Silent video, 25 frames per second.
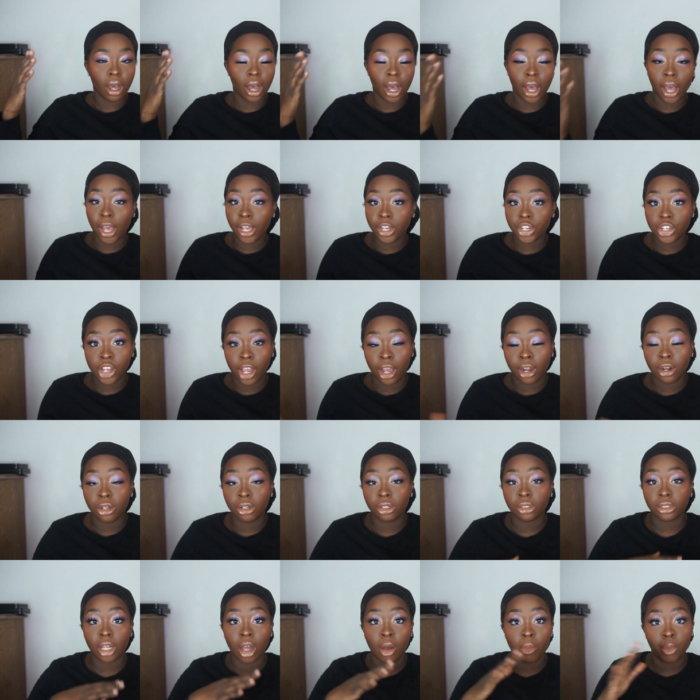
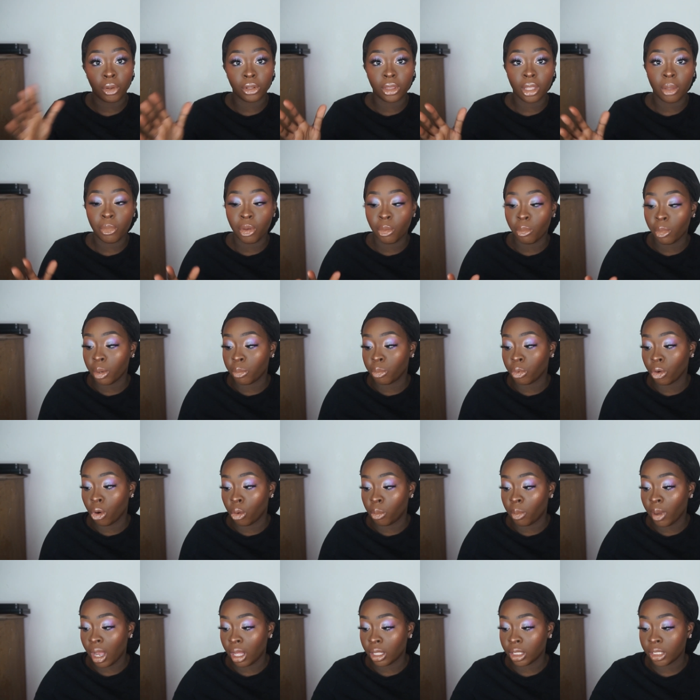eyeshadows. I'll put them in my pro
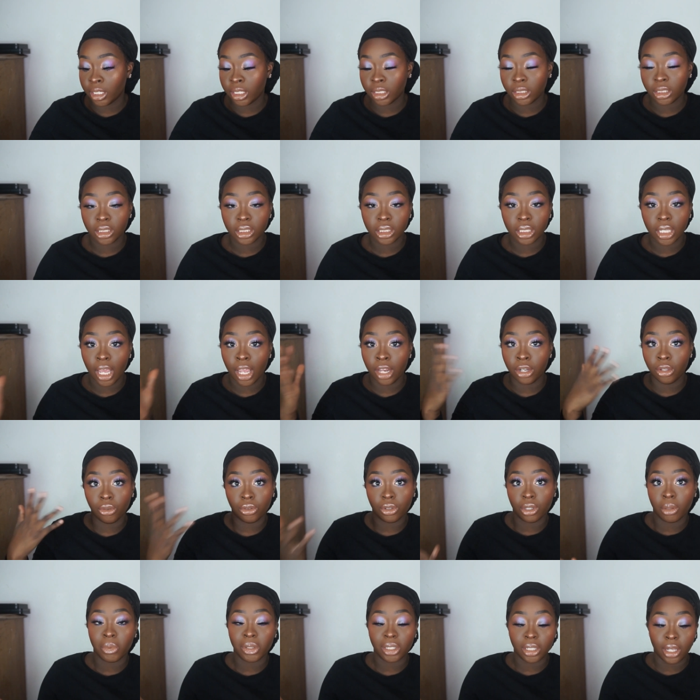palettes and
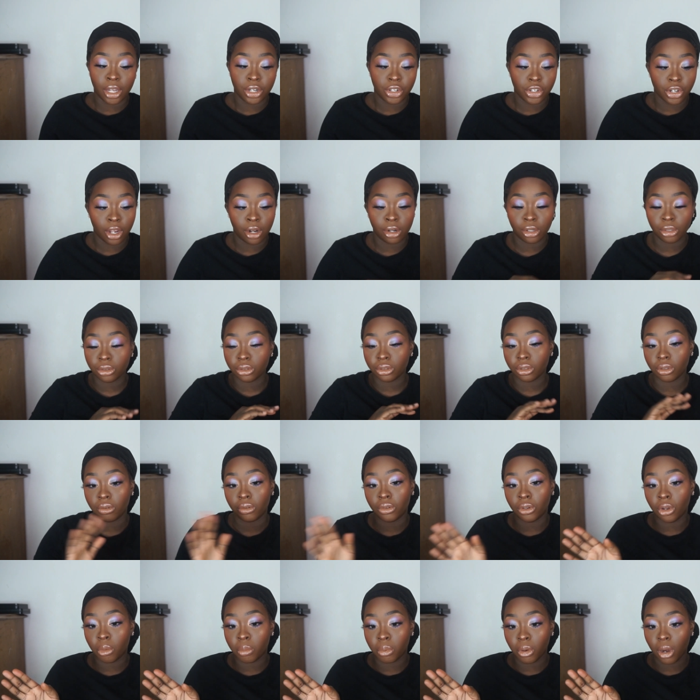use them as eyeshadows,
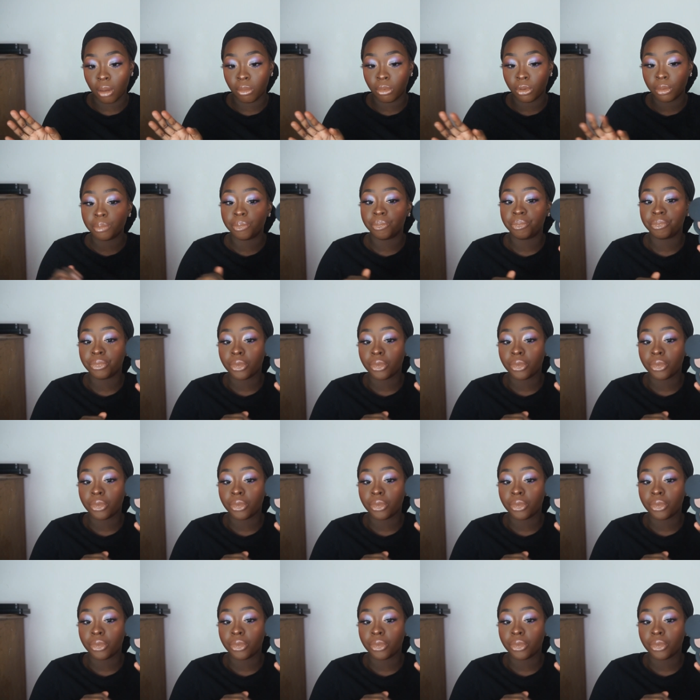no problem.